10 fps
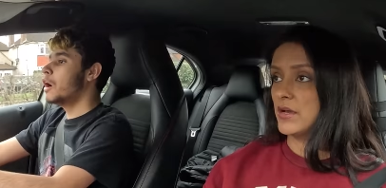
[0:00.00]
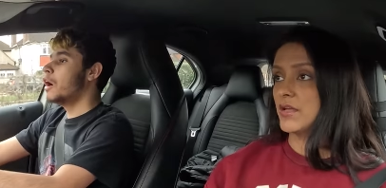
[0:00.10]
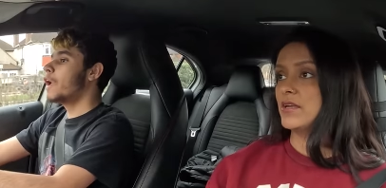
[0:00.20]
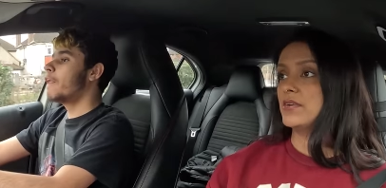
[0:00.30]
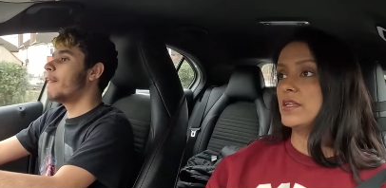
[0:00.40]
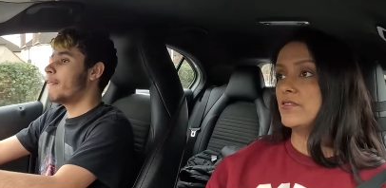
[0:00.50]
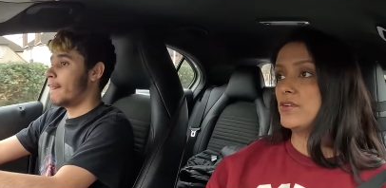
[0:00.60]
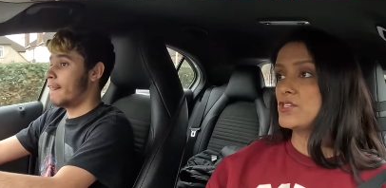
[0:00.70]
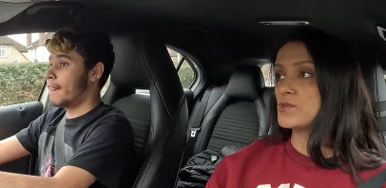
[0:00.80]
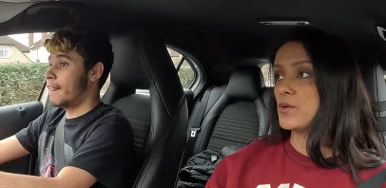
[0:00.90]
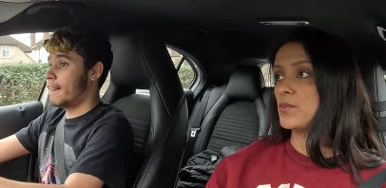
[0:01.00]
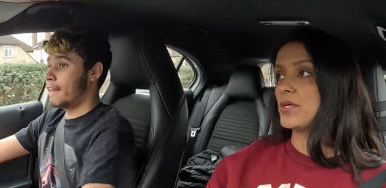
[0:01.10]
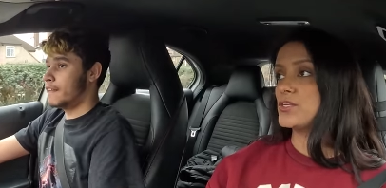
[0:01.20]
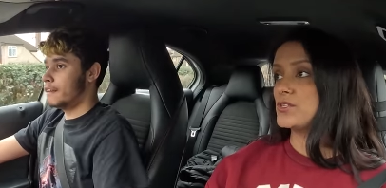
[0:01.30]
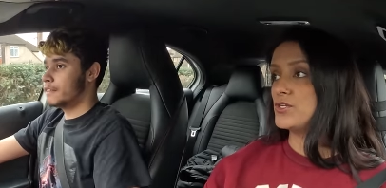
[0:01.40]
Speaker 1: Now Kieran, if you just
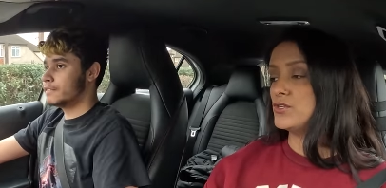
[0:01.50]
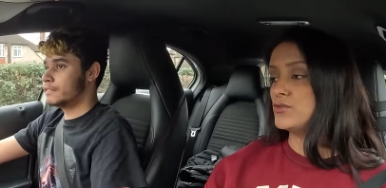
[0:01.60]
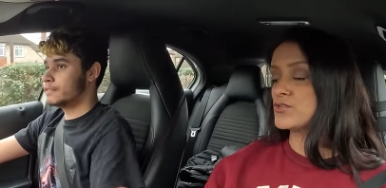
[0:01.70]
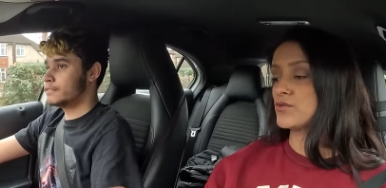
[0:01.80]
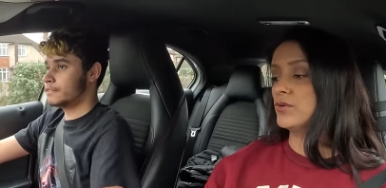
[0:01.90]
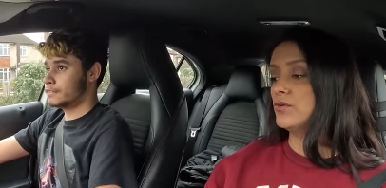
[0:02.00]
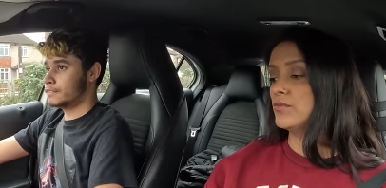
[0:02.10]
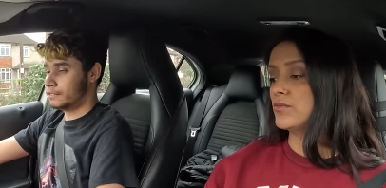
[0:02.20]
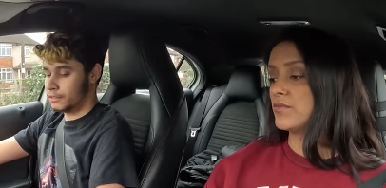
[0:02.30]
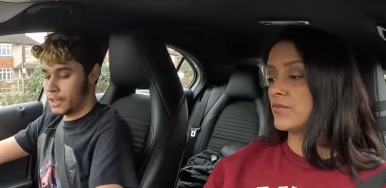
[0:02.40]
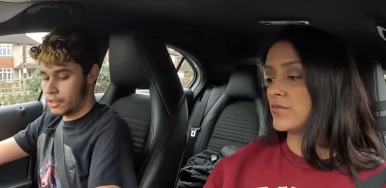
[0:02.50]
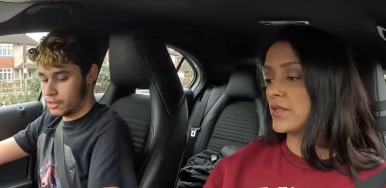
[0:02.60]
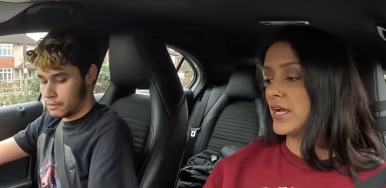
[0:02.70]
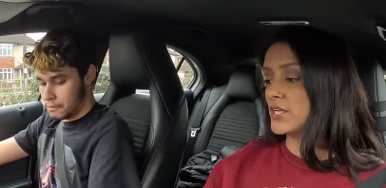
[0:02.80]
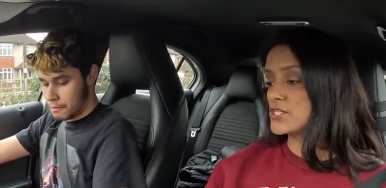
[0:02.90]
pop it into neutral,
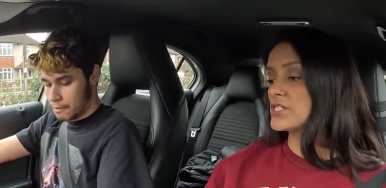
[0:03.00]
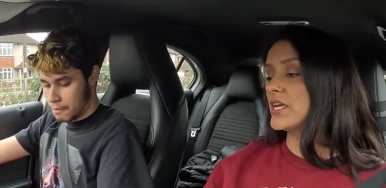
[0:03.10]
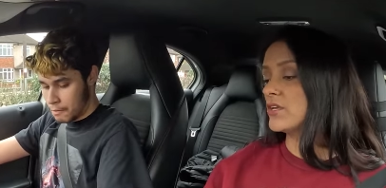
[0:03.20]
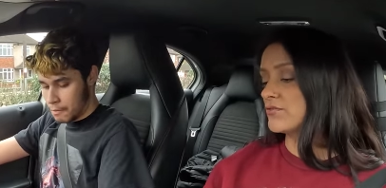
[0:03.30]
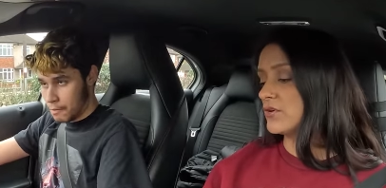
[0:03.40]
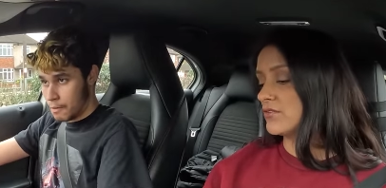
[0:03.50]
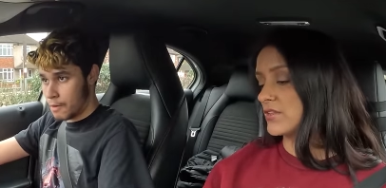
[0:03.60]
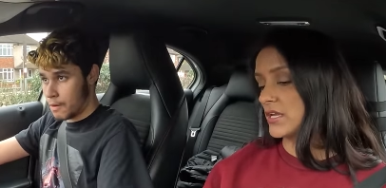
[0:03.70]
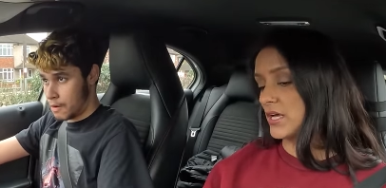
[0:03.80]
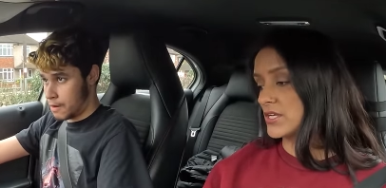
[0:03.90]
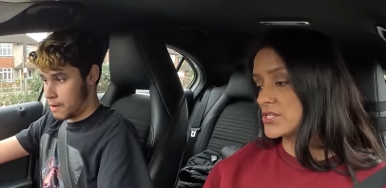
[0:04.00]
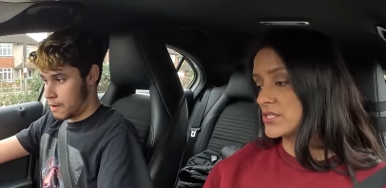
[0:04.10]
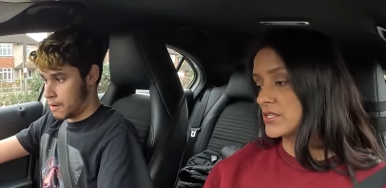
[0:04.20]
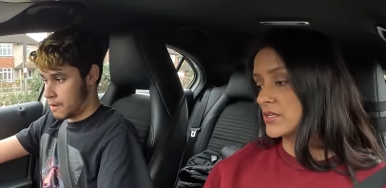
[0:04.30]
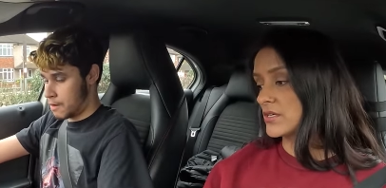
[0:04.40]
Yes. And just take your foot off the
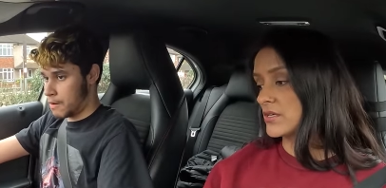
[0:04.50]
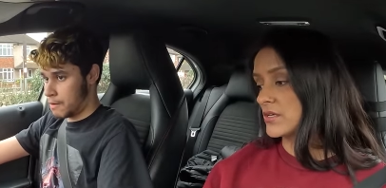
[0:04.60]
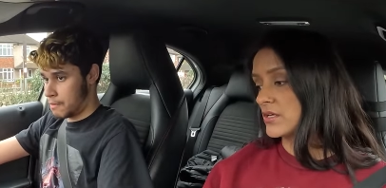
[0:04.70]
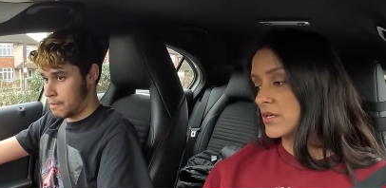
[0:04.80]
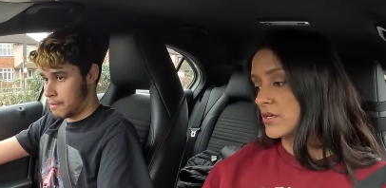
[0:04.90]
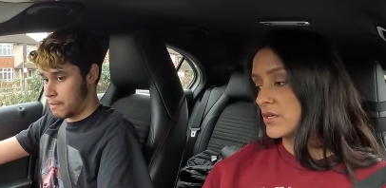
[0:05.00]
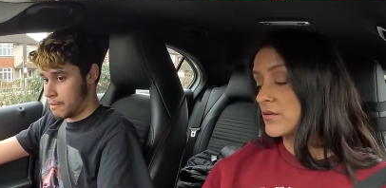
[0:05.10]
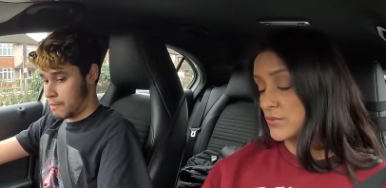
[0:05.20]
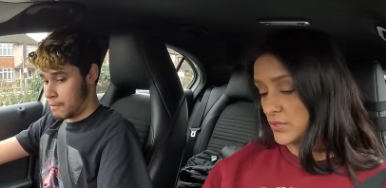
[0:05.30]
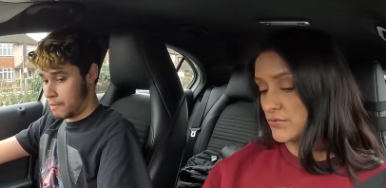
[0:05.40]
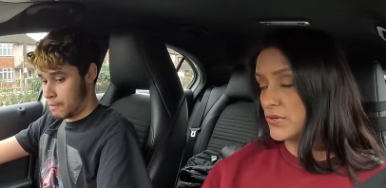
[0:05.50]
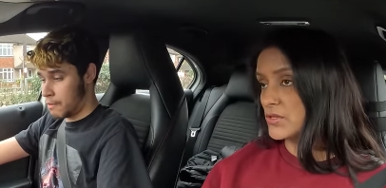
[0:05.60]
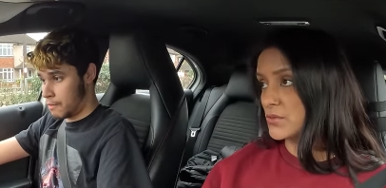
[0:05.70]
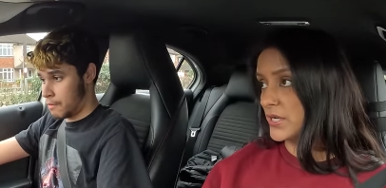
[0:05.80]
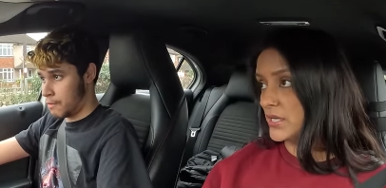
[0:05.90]
clutch. Put your foot
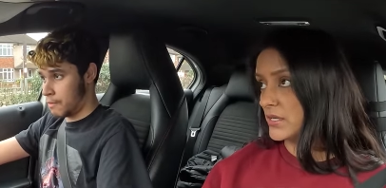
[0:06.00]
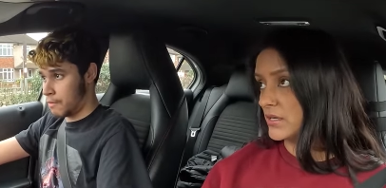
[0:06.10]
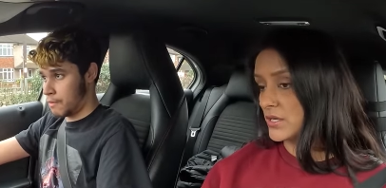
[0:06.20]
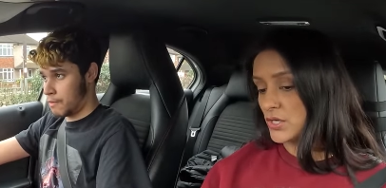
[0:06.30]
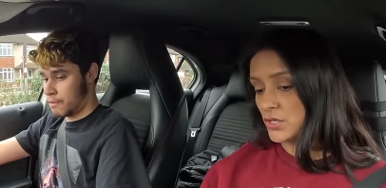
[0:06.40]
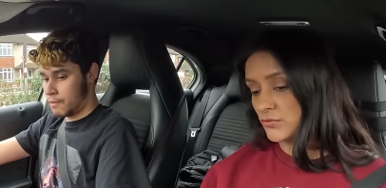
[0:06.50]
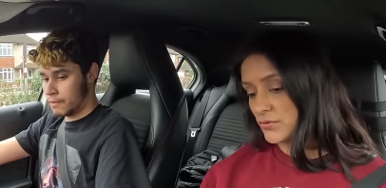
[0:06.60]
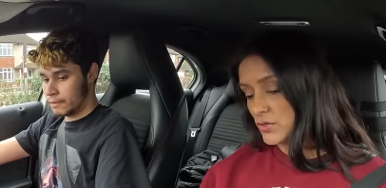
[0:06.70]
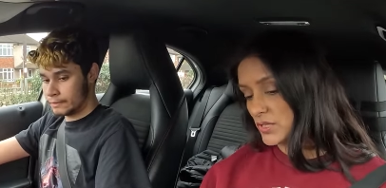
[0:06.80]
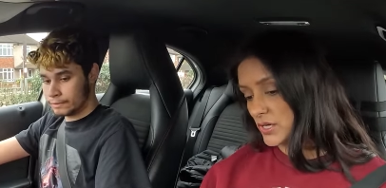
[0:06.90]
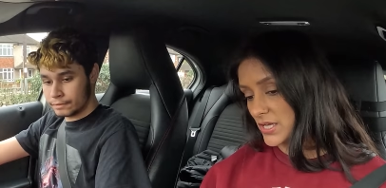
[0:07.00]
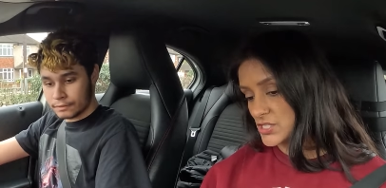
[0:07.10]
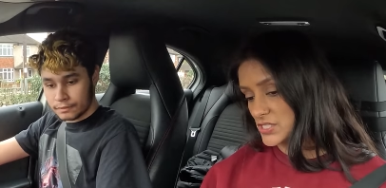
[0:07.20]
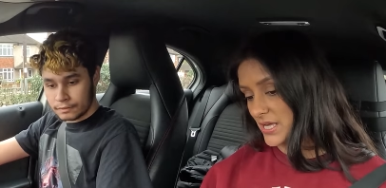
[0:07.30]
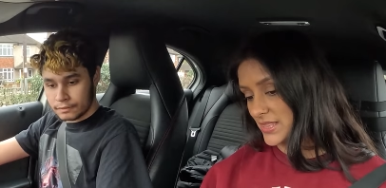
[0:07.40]
on the brake. Your foot on the
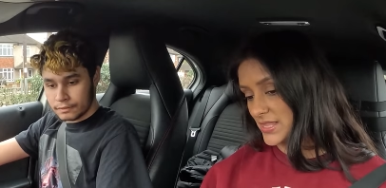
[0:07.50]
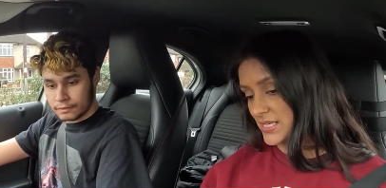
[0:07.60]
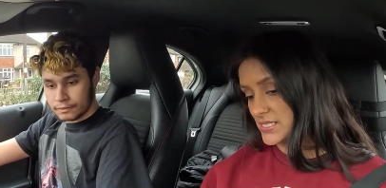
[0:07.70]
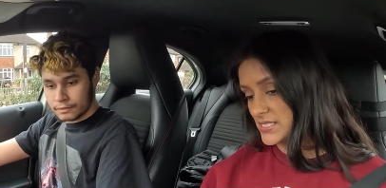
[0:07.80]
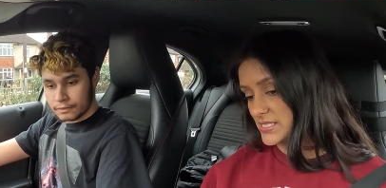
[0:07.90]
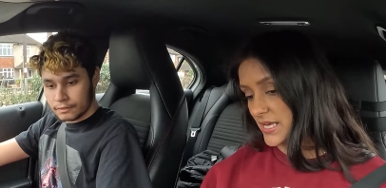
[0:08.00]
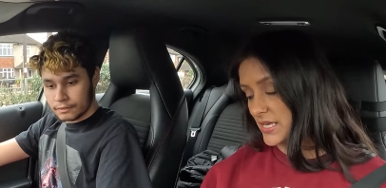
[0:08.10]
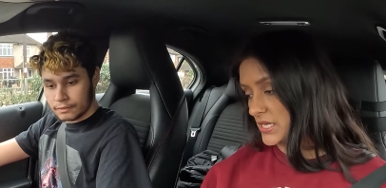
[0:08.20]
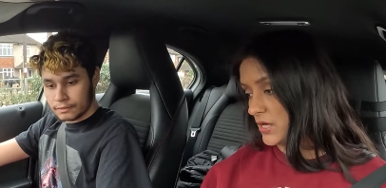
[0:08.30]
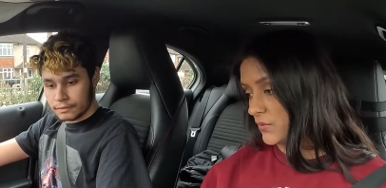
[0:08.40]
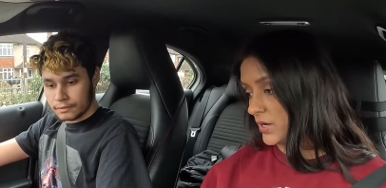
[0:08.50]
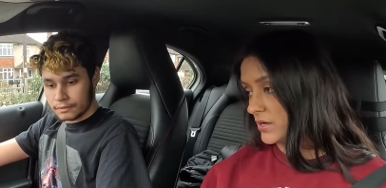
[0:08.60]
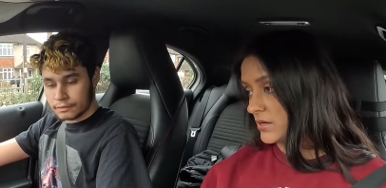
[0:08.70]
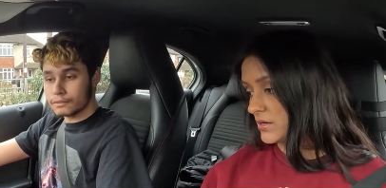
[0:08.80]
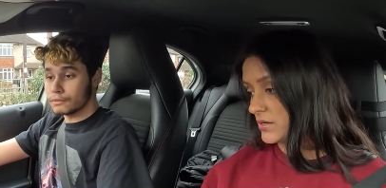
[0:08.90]
clutch is like this. Take it lower.
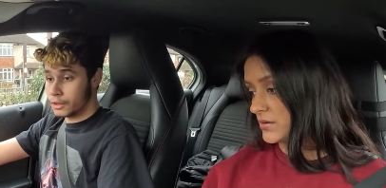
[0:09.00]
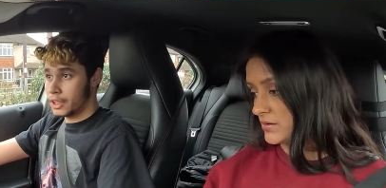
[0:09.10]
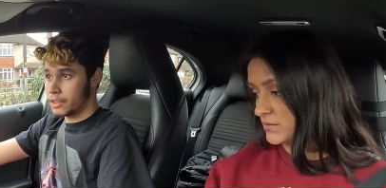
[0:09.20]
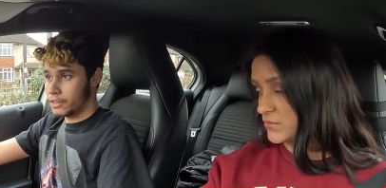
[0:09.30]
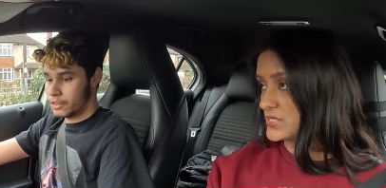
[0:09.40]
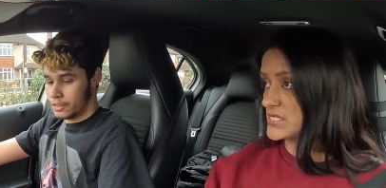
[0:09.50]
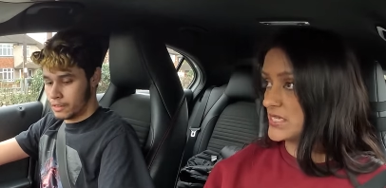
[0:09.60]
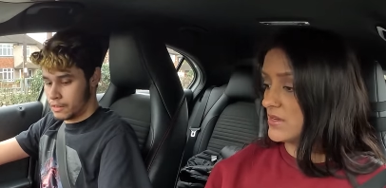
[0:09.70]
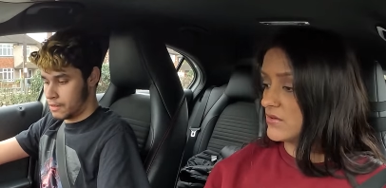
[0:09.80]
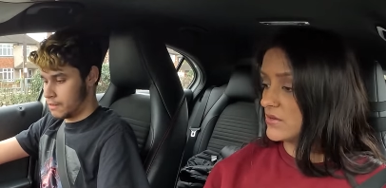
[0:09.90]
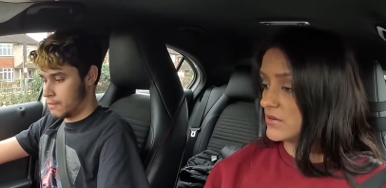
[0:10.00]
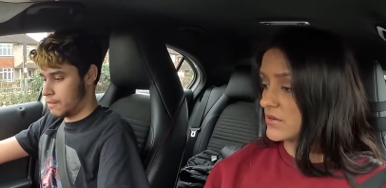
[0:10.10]
Right. Press it now.